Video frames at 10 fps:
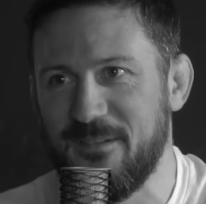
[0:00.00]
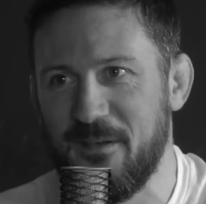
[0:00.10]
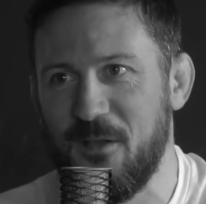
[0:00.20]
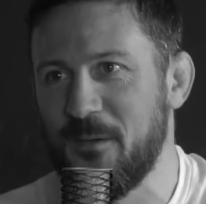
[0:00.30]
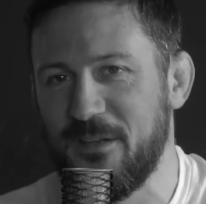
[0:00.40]
And
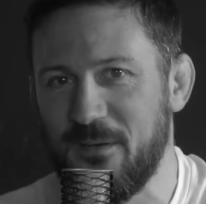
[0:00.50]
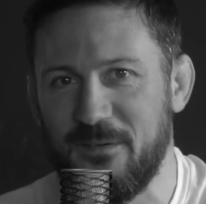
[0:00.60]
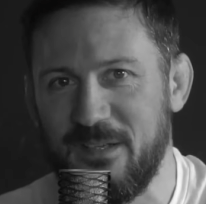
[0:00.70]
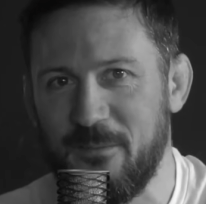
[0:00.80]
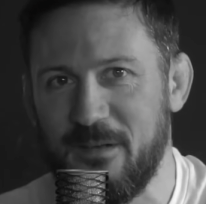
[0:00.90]
in all my
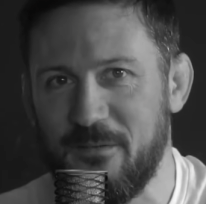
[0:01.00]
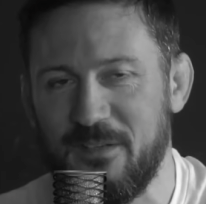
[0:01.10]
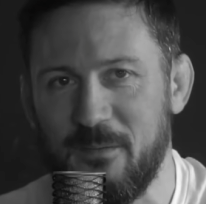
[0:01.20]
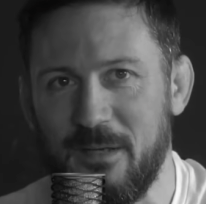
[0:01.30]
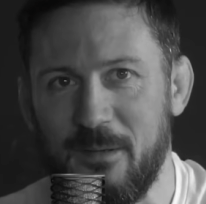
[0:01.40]
time to see him, never
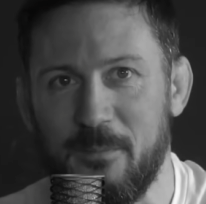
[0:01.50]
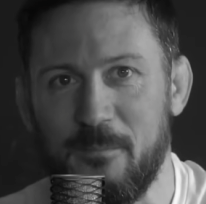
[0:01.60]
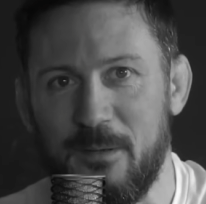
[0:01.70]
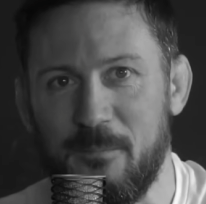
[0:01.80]
seen him hit